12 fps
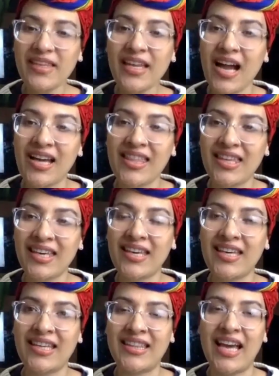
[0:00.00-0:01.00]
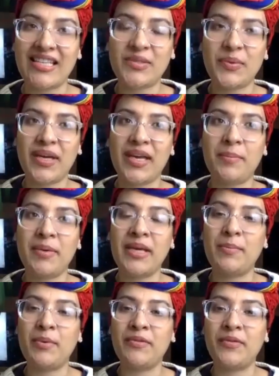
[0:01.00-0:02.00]
I think that's where
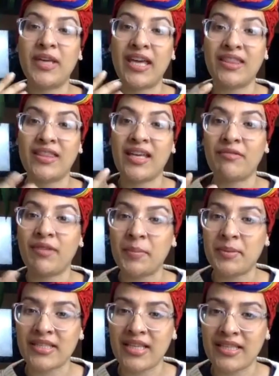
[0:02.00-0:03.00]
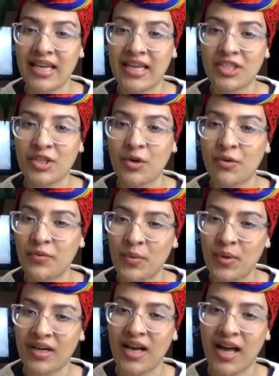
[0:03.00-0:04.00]
people forget that representation of
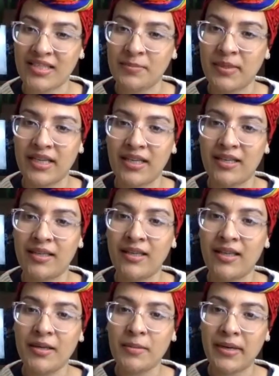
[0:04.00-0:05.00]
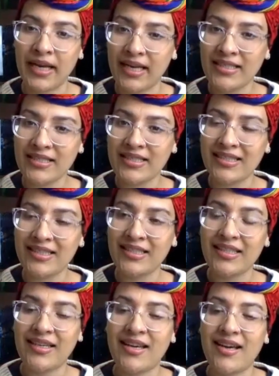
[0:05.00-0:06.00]
what has been placed.
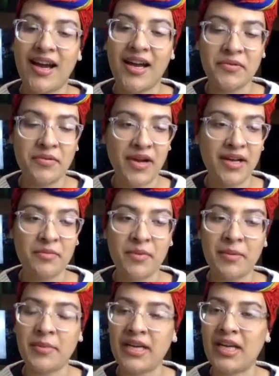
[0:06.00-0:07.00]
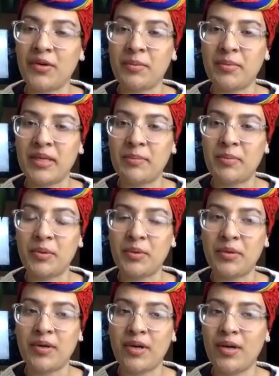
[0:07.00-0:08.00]
I remember hearing
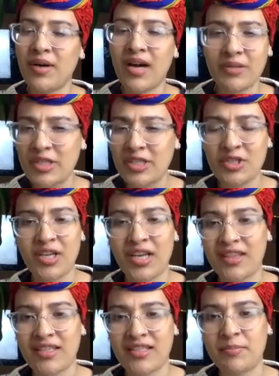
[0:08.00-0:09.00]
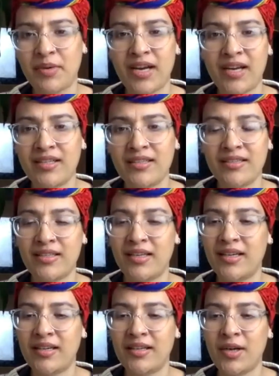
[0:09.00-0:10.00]
people, oh, how did you get this brand
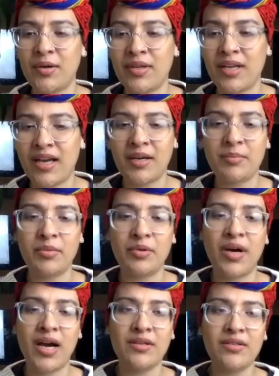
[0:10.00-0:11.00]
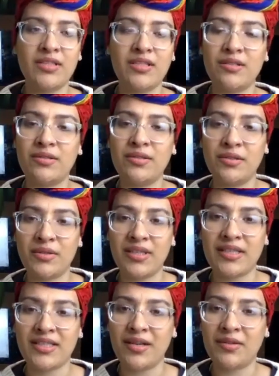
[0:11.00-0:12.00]
collab? Or how did you do
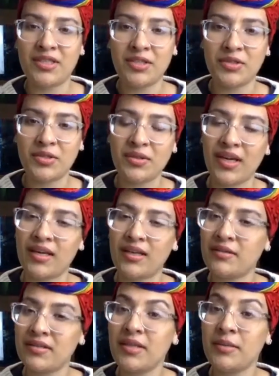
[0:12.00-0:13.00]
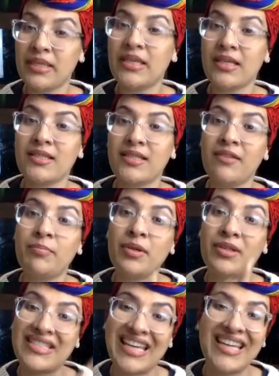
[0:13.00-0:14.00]
this? How did you do that? And I was like, because I put
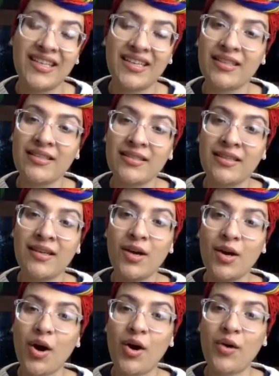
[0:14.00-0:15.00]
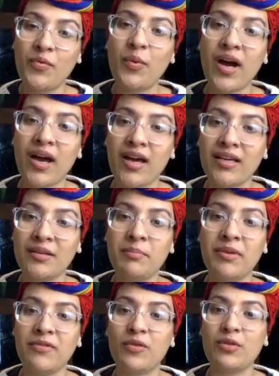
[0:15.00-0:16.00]
10 years of work
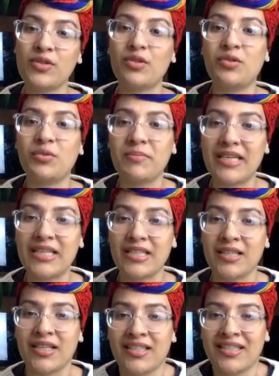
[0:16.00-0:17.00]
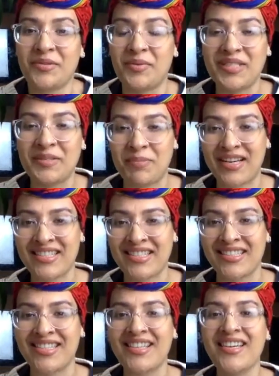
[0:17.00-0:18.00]
before social media was
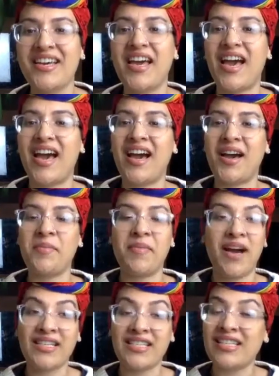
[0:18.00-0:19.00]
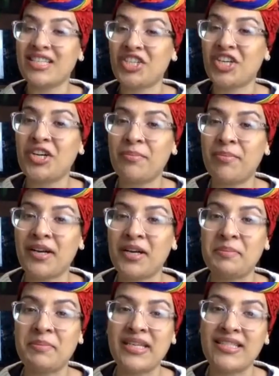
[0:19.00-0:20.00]
present. I didn't share about it
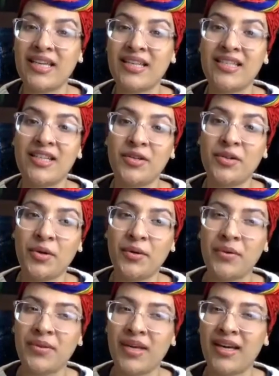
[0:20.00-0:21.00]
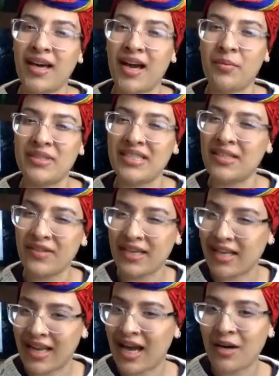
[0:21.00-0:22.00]
because I didn't know that I was even
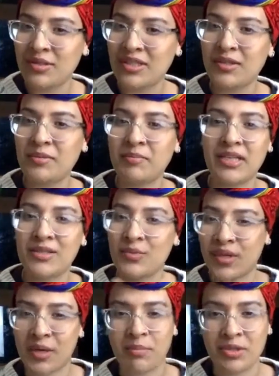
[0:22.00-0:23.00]
allowed to, because when I'm on